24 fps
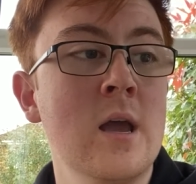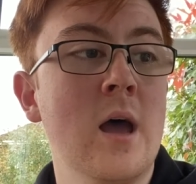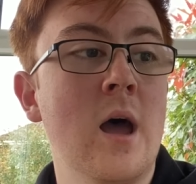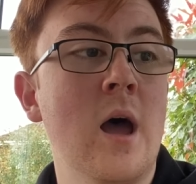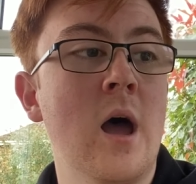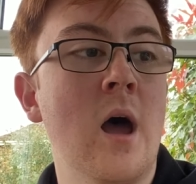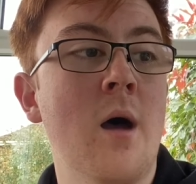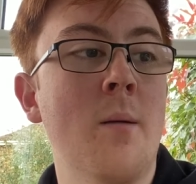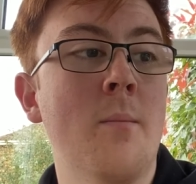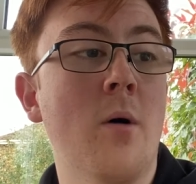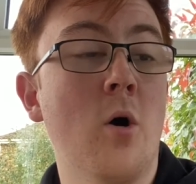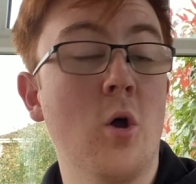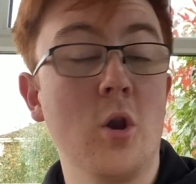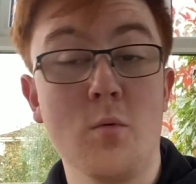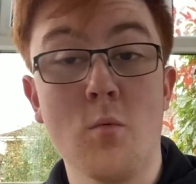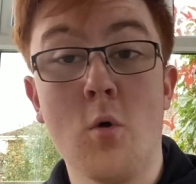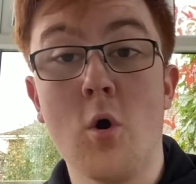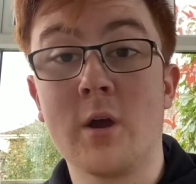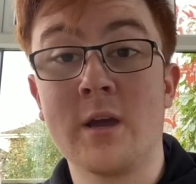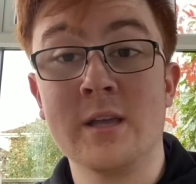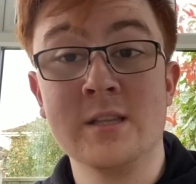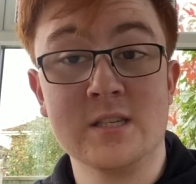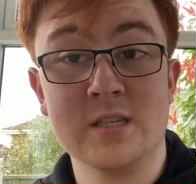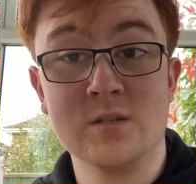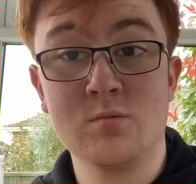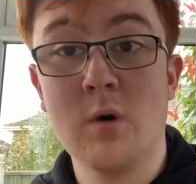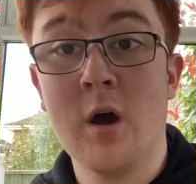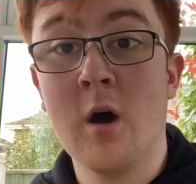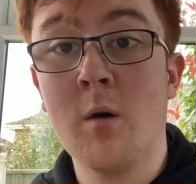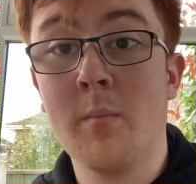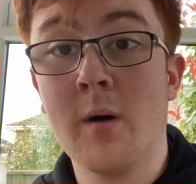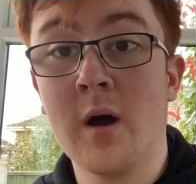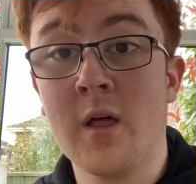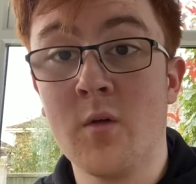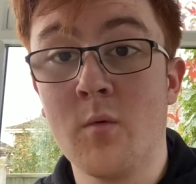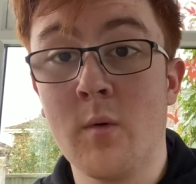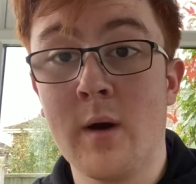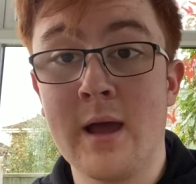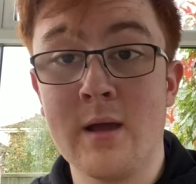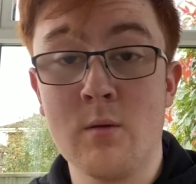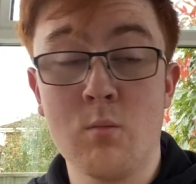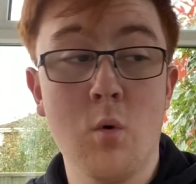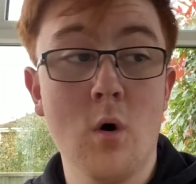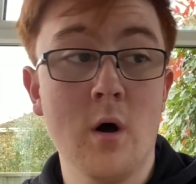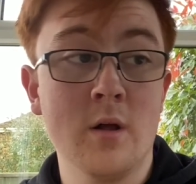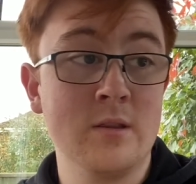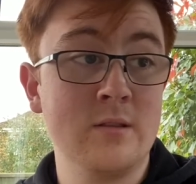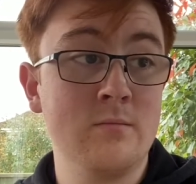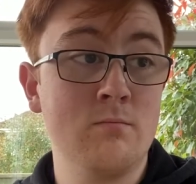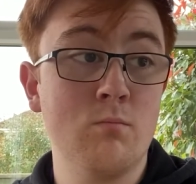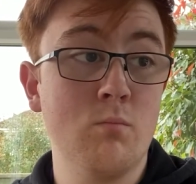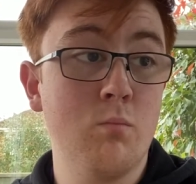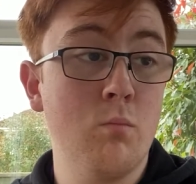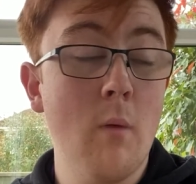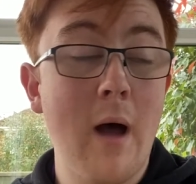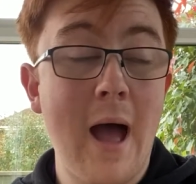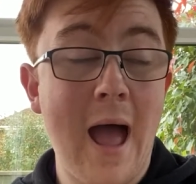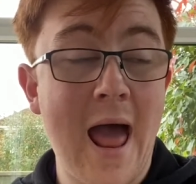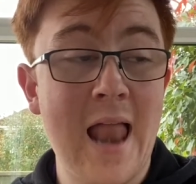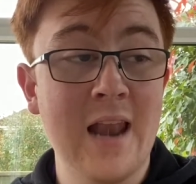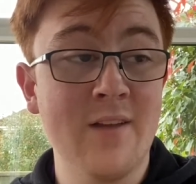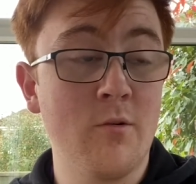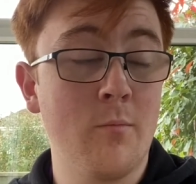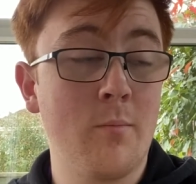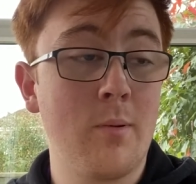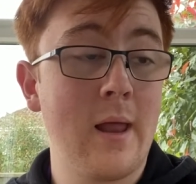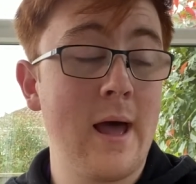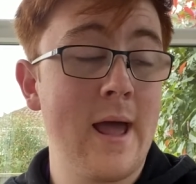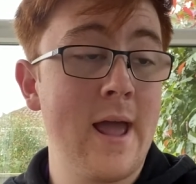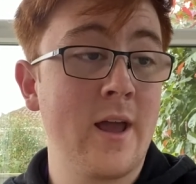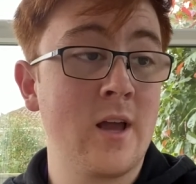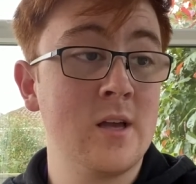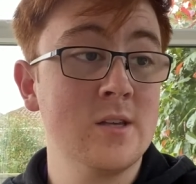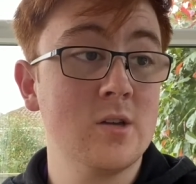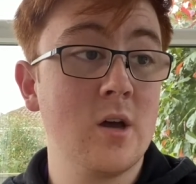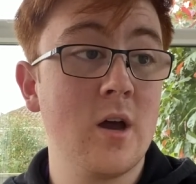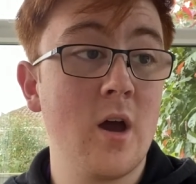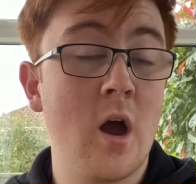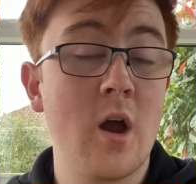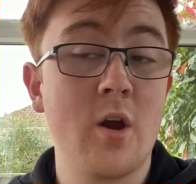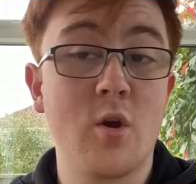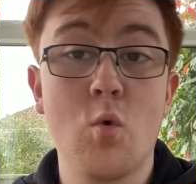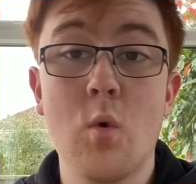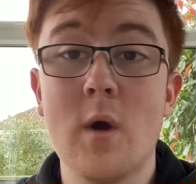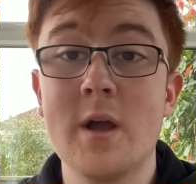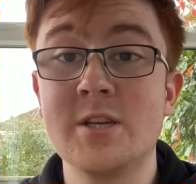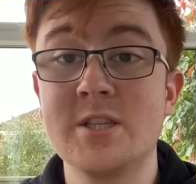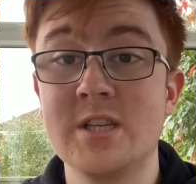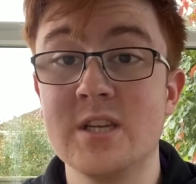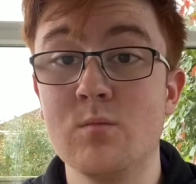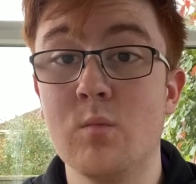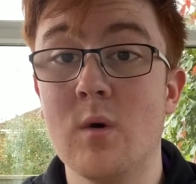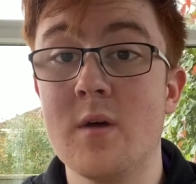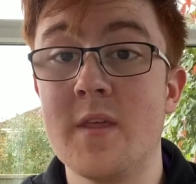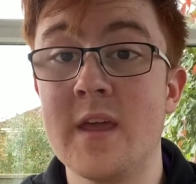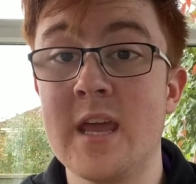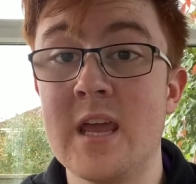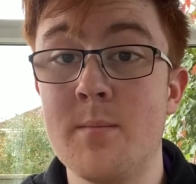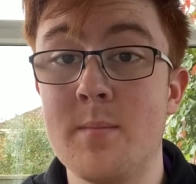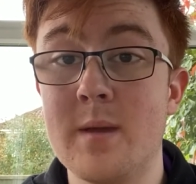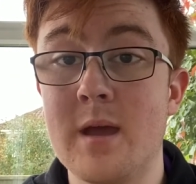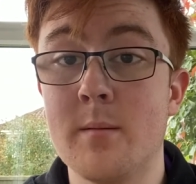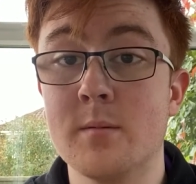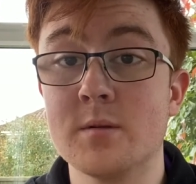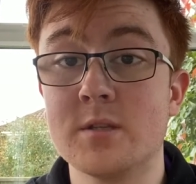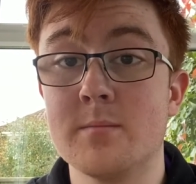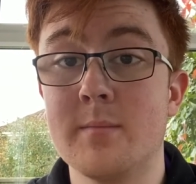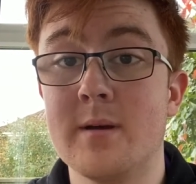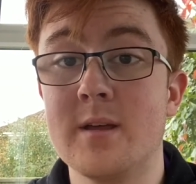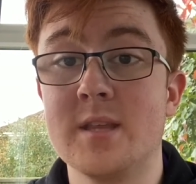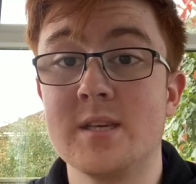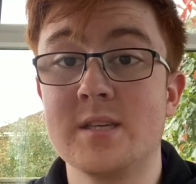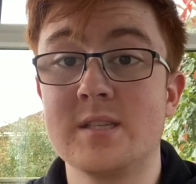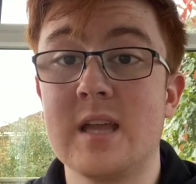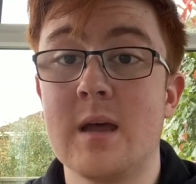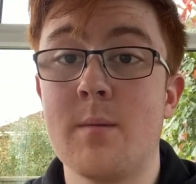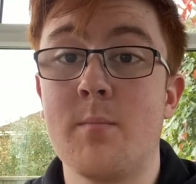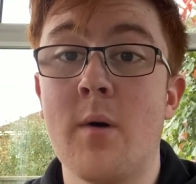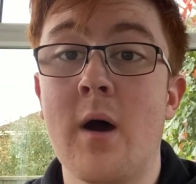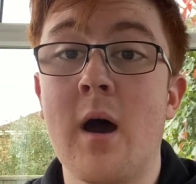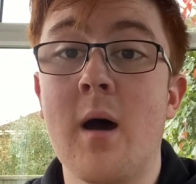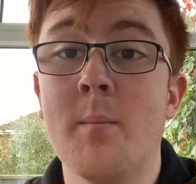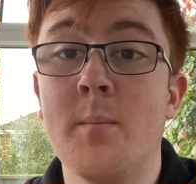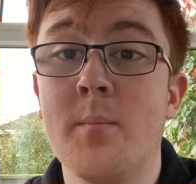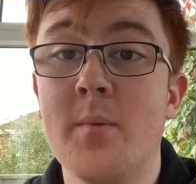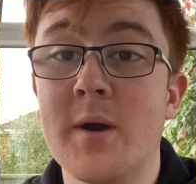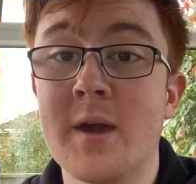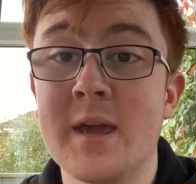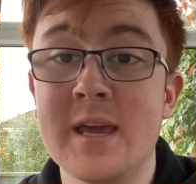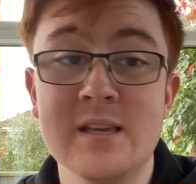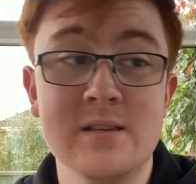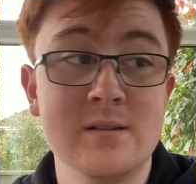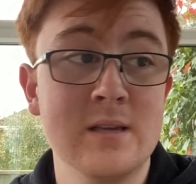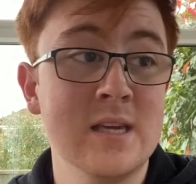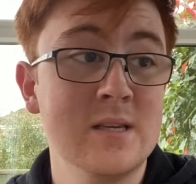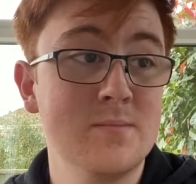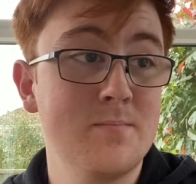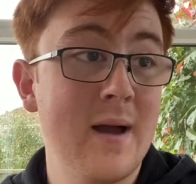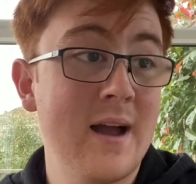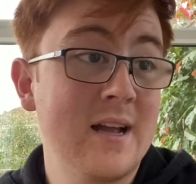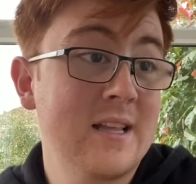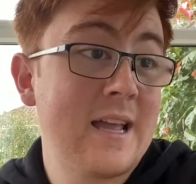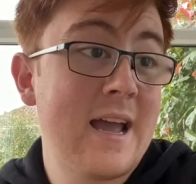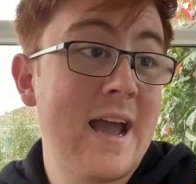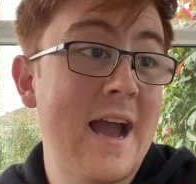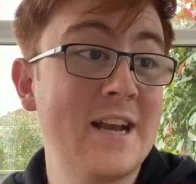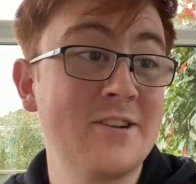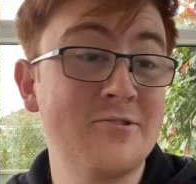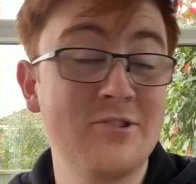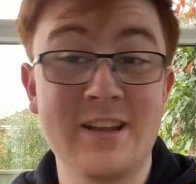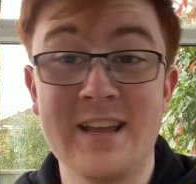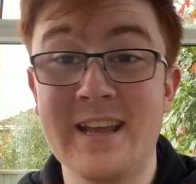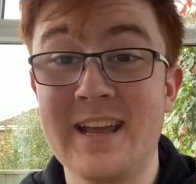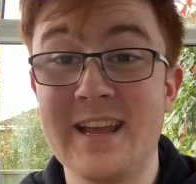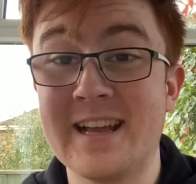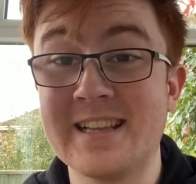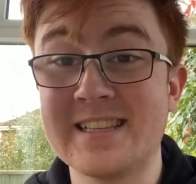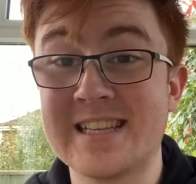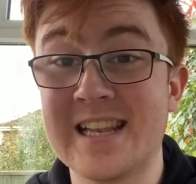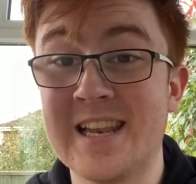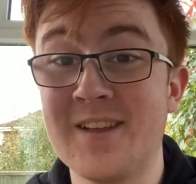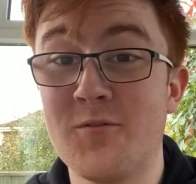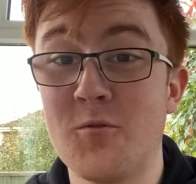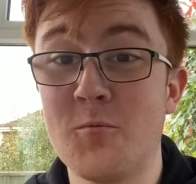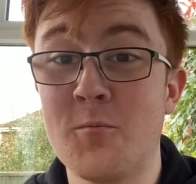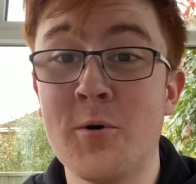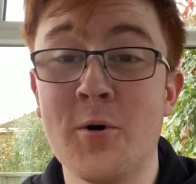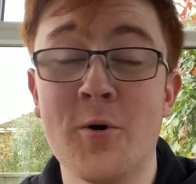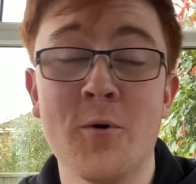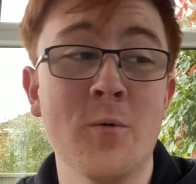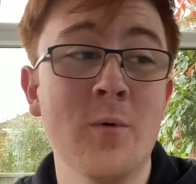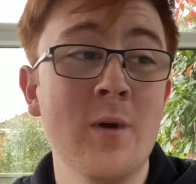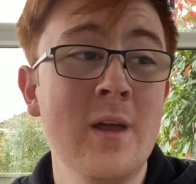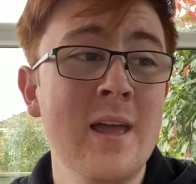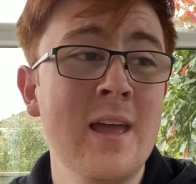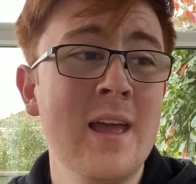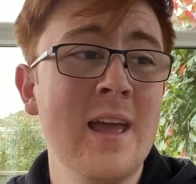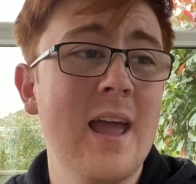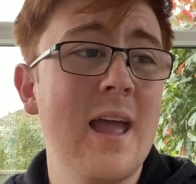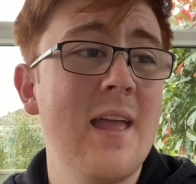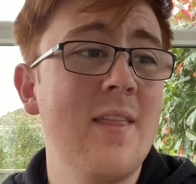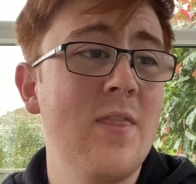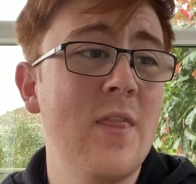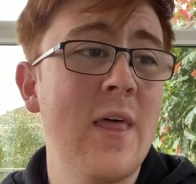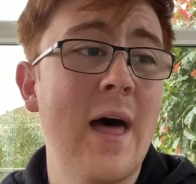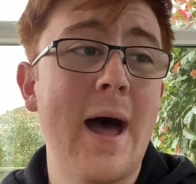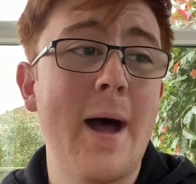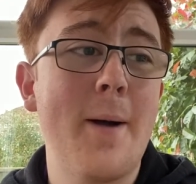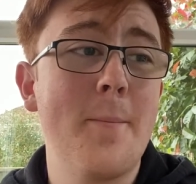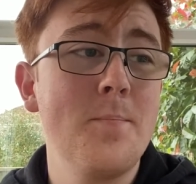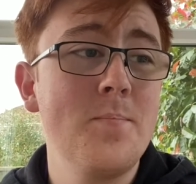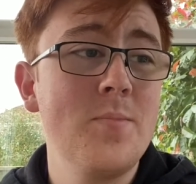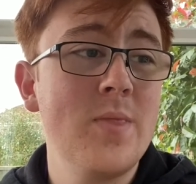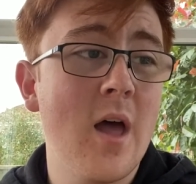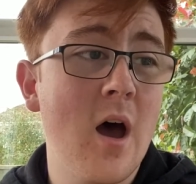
Ollie Watkins as well, by the way, what a hell of a player, because I questioned whether he'd be able to make the step up, but he's banged a hat-trick against Liverpool in that